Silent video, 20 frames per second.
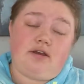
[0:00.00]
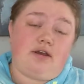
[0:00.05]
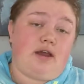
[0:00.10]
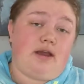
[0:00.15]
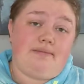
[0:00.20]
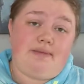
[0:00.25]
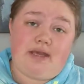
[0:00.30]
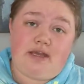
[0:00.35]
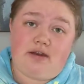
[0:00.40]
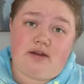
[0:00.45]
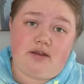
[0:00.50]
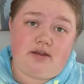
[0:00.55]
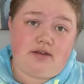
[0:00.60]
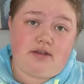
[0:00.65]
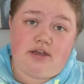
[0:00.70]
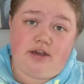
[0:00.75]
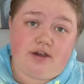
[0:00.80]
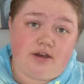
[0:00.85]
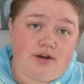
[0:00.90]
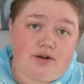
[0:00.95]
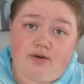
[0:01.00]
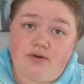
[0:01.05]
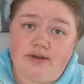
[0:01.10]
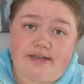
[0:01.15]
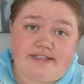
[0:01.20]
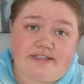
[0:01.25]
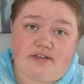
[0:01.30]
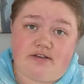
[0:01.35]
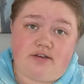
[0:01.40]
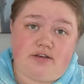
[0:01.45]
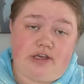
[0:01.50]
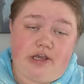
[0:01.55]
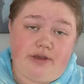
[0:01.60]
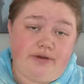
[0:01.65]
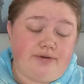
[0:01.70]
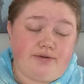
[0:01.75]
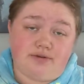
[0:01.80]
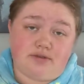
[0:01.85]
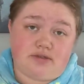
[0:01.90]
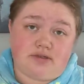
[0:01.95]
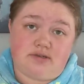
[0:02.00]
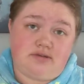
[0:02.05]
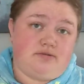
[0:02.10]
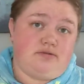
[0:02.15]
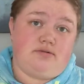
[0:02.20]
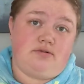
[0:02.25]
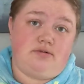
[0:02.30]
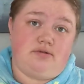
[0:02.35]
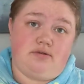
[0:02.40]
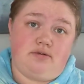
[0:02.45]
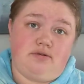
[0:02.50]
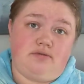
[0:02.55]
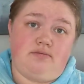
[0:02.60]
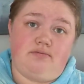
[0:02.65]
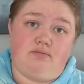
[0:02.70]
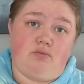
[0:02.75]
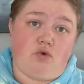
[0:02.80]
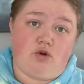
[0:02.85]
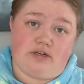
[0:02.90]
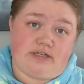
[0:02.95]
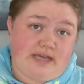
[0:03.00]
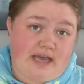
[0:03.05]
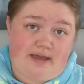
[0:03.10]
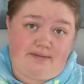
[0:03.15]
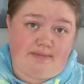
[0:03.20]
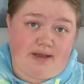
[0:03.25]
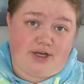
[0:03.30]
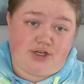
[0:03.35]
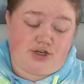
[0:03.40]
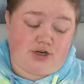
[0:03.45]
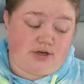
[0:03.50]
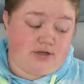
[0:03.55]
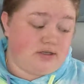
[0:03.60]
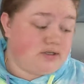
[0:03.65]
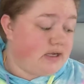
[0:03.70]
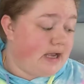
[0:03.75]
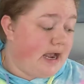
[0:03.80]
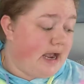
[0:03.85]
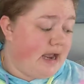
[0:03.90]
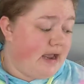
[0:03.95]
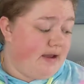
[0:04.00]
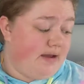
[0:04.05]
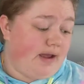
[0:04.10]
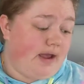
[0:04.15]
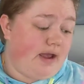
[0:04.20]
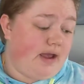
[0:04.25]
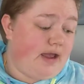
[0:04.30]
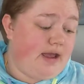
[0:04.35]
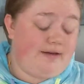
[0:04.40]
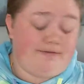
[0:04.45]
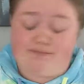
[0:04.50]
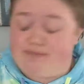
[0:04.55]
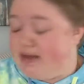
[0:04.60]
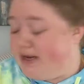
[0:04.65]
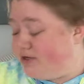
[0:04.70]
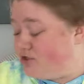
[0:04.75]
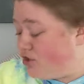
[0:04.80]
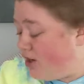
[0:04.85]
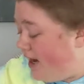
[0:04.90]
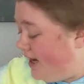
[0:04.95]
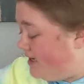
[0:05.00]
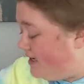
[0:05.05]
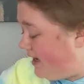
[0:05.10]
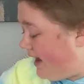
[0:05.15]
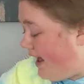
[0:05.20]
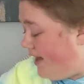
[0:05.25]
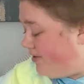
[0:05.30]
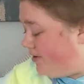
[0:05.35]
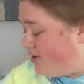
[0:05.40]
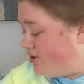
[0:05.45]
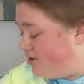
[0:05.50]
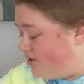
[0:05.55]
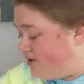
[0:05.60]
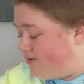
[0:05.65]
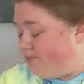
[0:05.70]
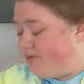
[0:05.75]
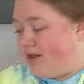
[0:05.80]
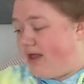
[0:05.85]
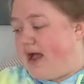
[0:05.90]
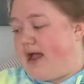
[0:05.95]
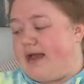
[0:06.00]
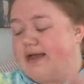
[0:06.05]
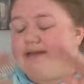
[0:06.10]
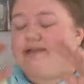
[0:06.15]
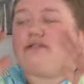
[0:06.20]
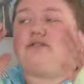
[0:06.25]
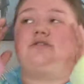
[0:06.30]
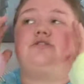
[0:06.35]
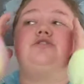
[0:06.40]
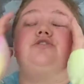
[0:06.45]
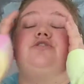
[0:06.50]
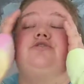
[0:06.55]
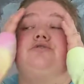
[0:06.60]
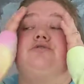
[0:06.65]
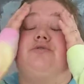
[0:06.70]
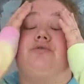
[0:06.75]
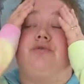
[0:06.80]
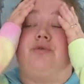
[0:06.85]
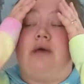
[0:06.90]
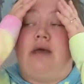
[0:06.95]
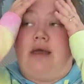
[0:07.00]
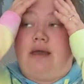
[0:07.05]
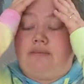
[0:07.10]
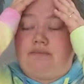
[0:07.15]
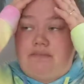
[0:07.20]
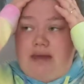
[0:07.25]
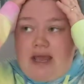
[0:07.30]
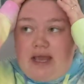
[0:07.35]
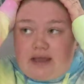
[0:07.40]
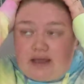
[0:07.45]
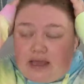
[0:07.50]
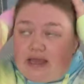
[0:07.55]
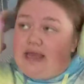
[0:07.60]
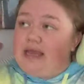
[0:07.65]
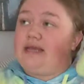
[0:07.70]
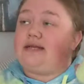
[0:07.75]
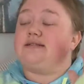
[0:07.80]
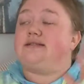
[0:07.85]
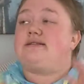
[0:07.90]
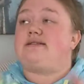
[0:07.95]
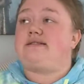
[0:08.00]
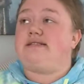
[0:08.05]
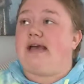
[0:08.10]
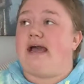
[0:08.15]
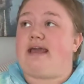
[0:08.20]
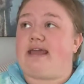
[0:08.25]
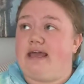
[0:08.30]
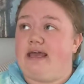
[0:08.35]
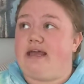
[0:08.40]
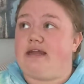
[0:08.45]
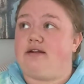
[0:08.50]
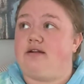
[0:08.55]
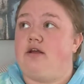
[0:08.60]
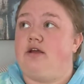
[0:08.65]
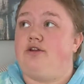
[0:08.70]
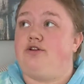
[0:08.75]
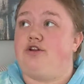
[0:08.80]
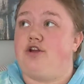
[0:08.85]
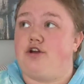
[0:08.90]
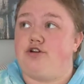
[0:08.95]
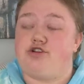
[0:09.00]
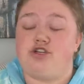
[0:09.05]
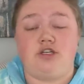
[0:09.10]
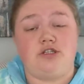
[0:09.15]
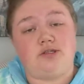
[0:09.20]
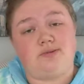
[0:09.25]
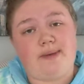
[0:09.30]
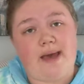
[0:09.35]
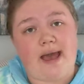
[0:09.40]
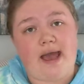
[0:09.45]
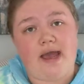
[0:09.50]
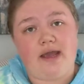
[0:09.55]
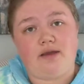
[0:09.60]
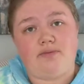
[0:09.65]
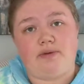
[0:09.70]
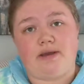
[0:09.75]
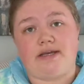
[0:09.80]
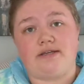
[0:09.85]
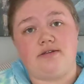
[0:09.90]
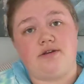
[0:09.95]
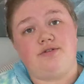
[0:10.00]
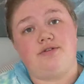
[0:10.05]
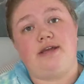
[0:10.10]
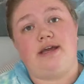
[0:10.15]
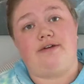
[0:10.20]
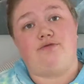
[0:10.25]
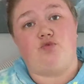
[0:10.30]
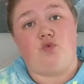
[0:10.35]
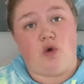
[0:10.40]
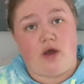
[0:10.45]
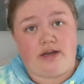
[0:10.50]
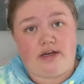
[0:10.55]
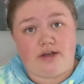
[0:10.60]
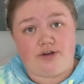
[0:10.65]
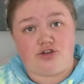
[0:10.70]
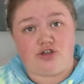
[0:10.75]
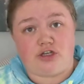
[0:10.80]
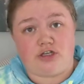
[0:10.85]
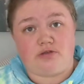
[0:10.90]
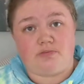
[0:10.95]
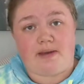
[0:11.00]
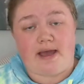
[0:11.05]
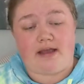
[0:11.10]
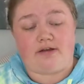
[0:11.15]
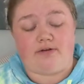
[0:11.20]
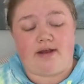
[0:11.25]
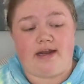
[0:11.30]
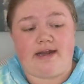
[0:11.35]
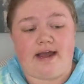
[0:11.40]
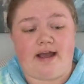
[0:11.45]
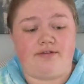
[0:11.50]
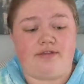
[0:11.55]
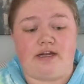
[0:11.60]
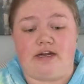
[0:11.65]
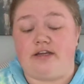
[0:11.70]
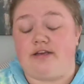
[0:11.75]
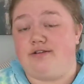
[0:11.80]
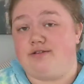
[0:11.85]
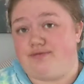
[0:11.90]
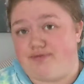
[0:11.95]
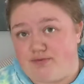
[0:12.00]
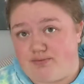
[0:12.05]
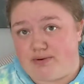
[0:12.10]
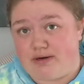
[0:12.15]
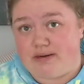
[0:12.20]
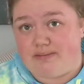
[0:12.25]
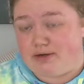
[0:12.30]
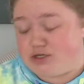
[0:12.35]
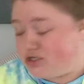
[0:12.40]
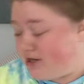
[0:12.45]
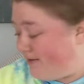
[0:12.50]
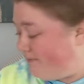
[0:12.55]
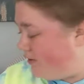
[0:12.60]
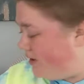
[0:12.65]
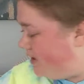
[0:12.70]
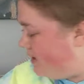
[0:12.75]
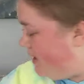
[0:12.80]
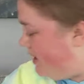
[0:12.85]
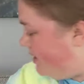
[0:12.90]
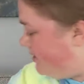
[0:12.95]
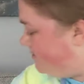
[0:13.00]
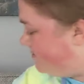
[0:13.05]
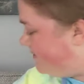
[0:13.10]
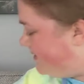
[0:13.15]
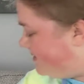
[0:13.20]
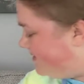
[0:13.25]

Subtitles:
I mean, you can always use more tape measures. I have been trying to gather supplies to make a second notions bag because I only have one notions bag right now that I use for pretty much everything.